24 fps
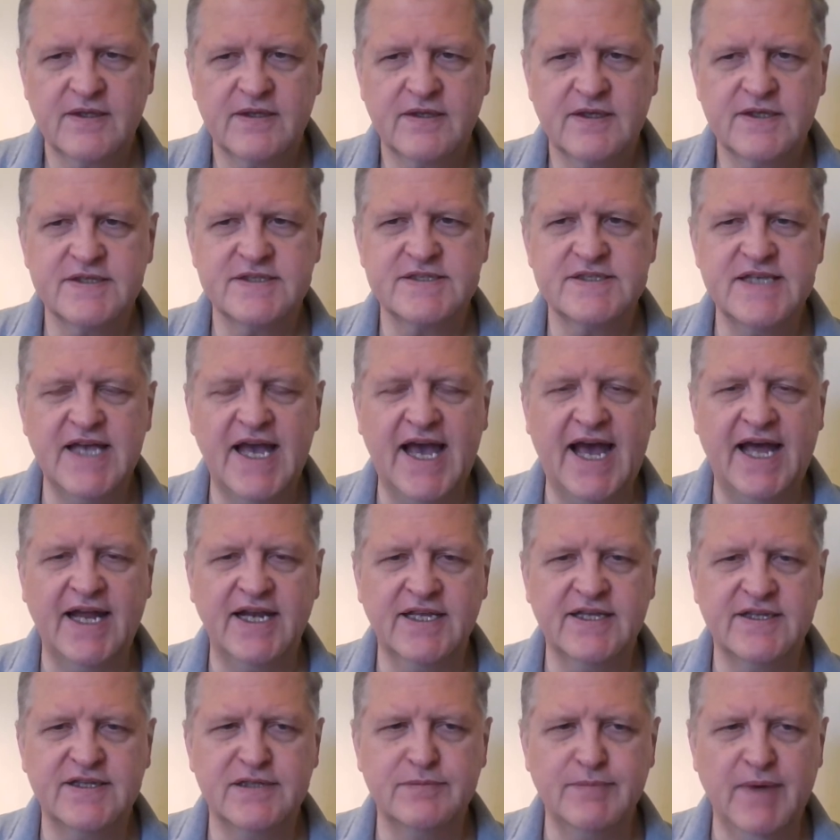it's not
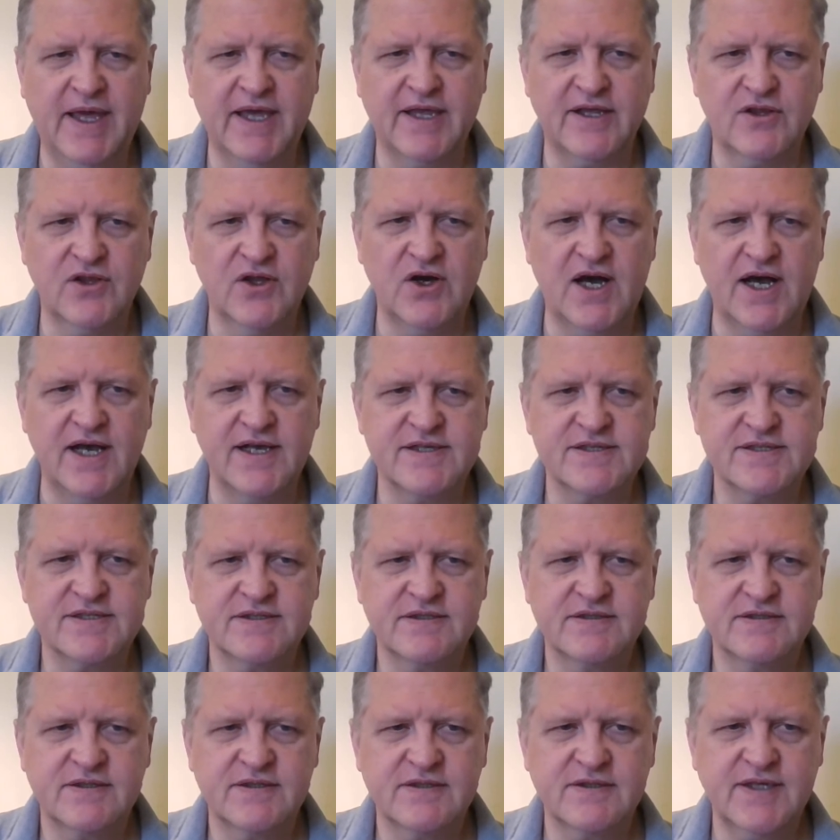in the main clause,
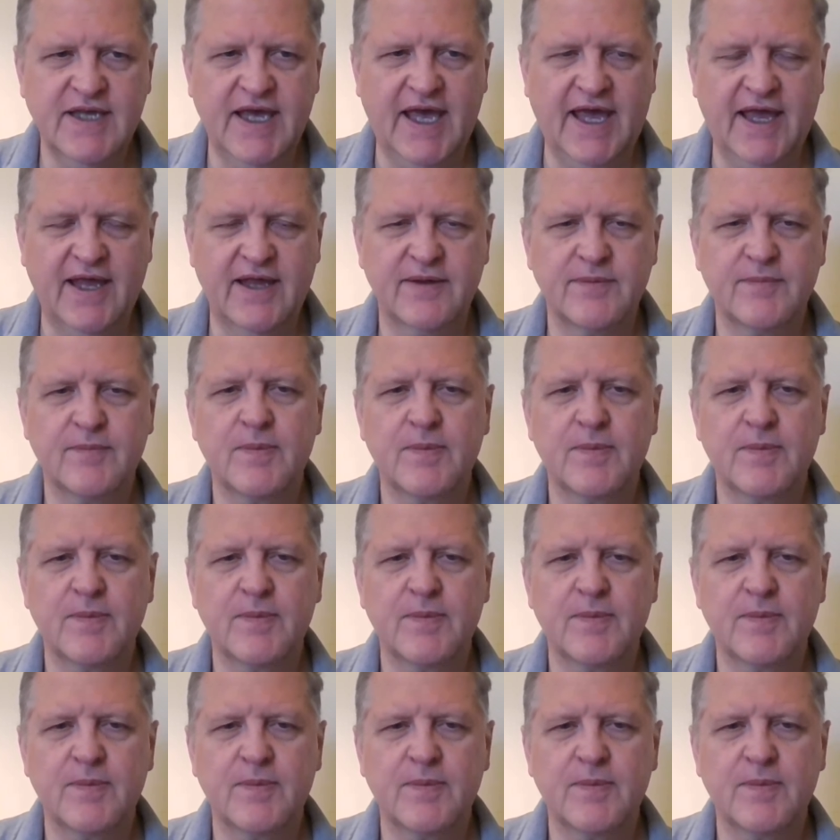okay?